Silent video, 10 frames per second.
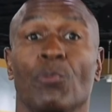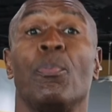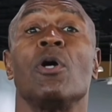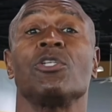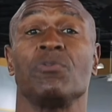do
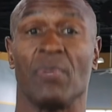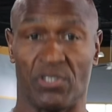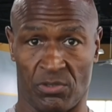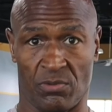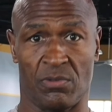the push
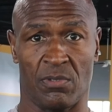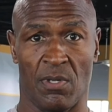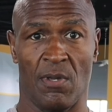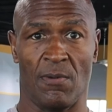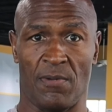
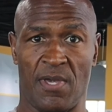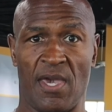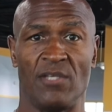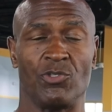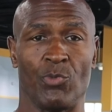muscles.
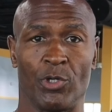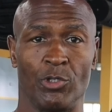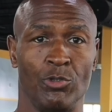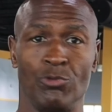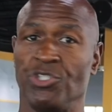Okay, so we're
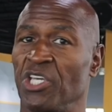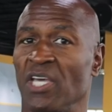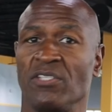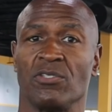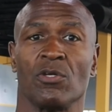going to do
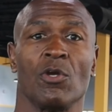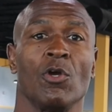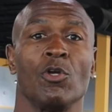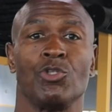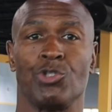chest,
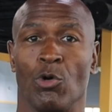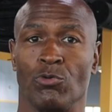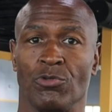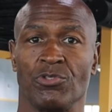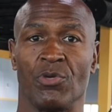
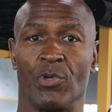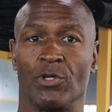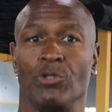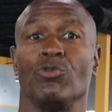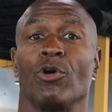shoulders, and
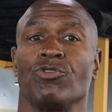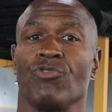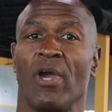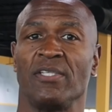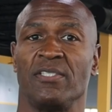we're going to do our
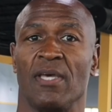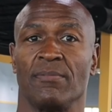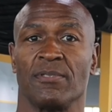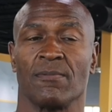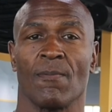
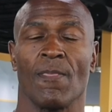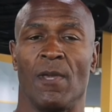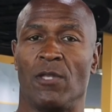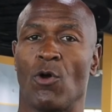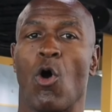triceps.
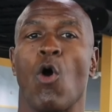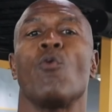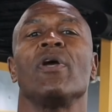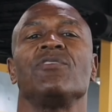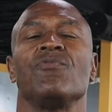And
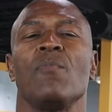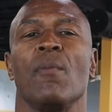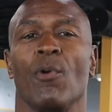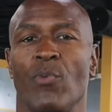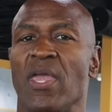always
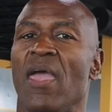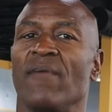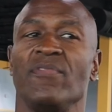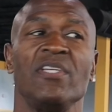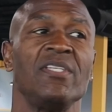remember, we
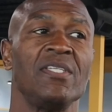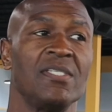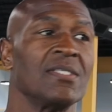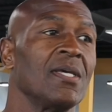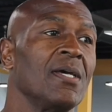have
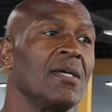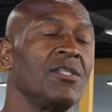these